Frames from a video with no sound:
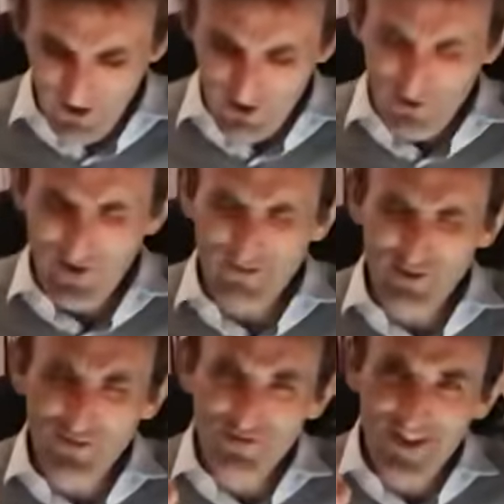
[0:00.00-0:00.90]
look, if
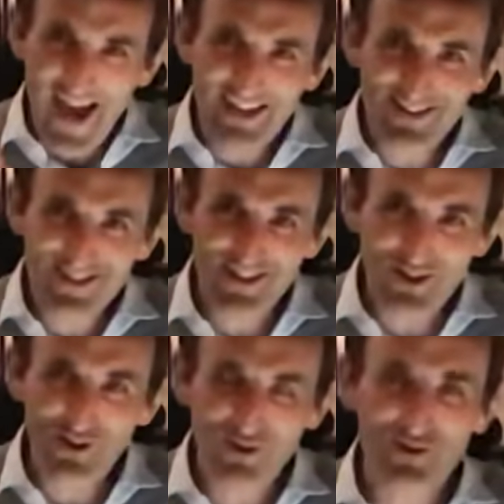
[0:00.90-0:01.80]
you've tasted the
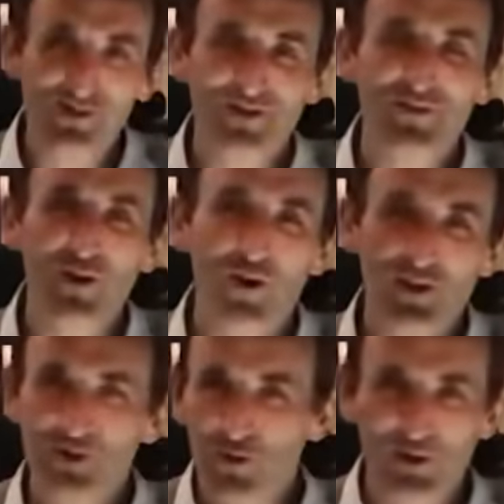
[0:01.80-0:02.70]
goodness of God
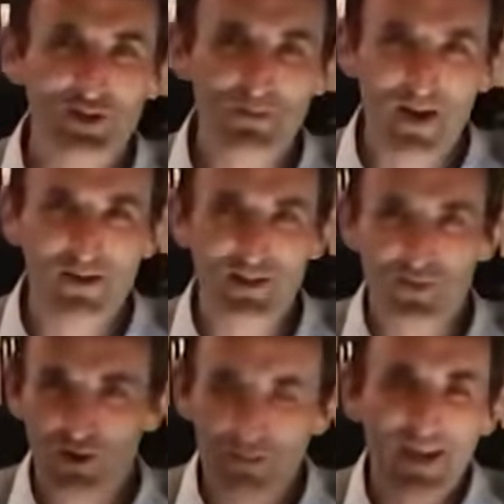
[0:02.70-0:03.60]
in your experience
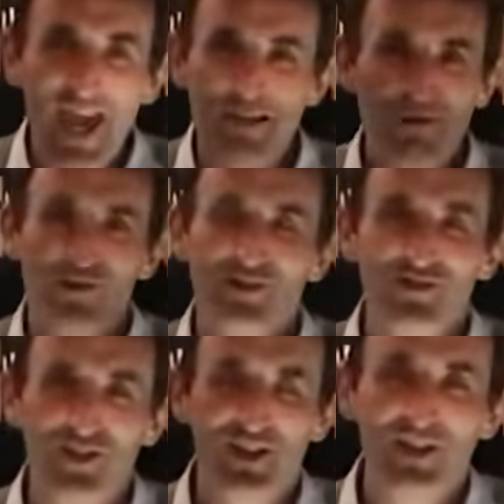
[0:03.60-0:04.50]
when you became a
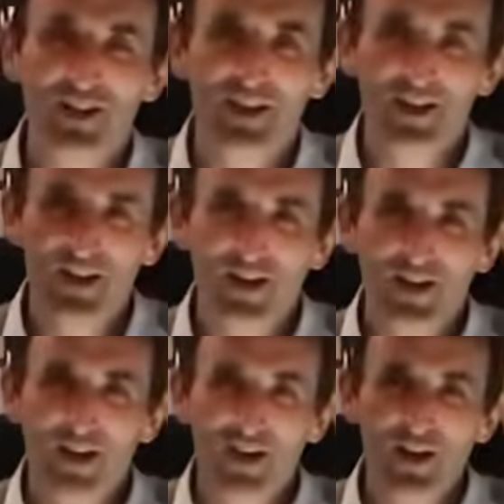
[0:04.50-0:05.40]
Christian,
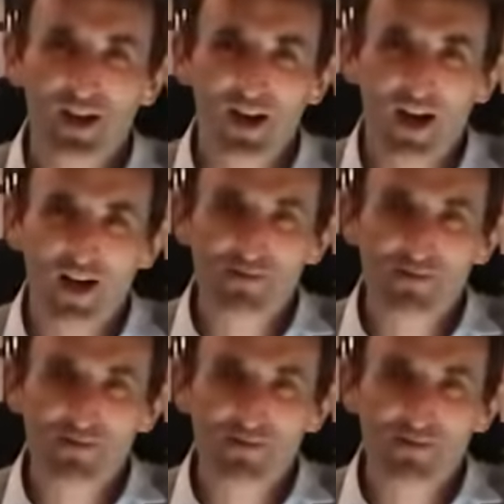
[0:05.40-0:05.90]
uh,